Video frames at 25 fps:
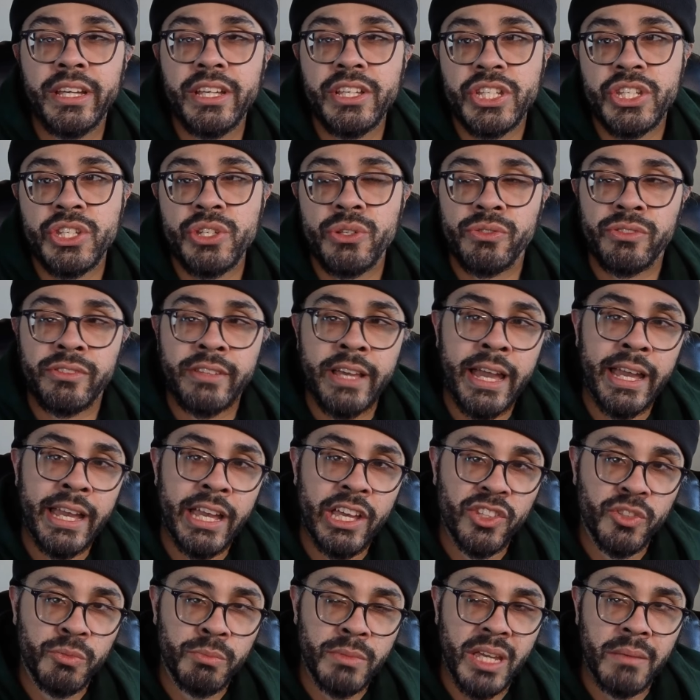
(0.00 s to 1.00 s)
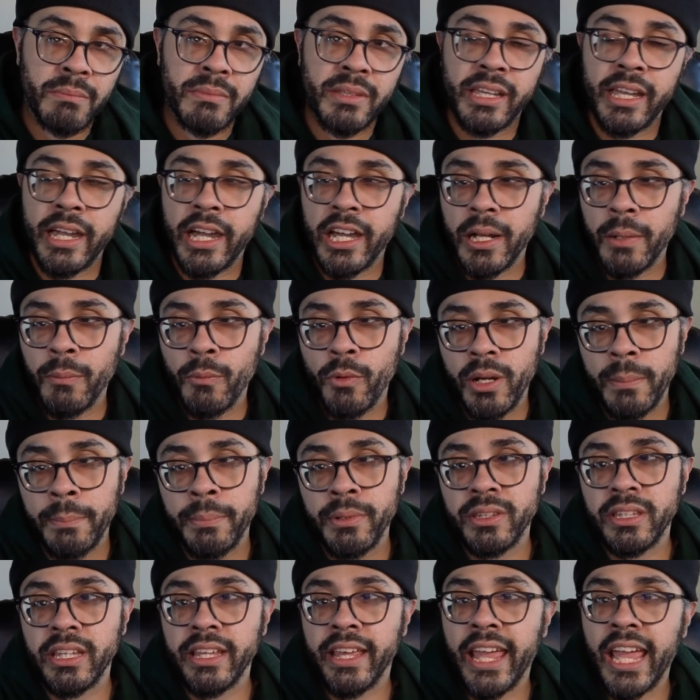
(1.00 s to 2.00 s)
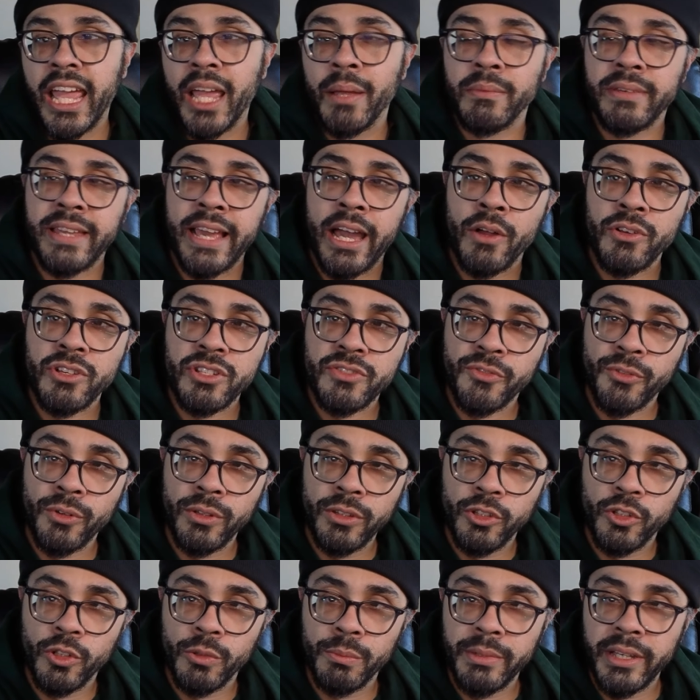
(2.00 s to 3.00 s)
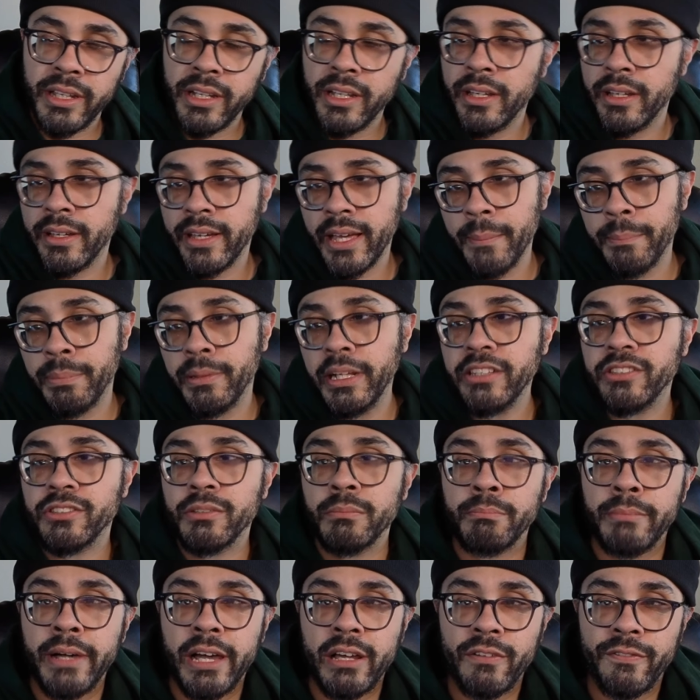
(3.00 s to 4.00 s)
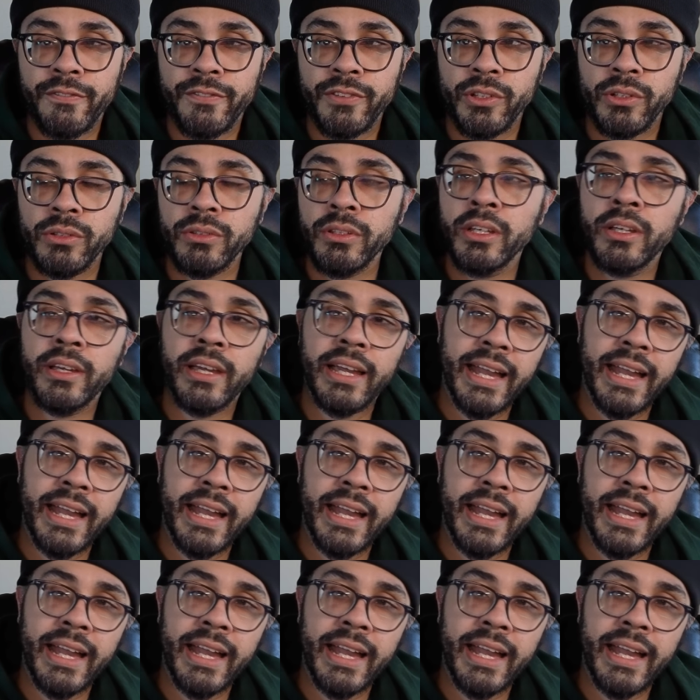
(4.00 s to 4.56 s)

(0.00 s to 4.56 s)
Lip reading: issues that has made me kind of want to put the game down just for a little bit and play some Battlefield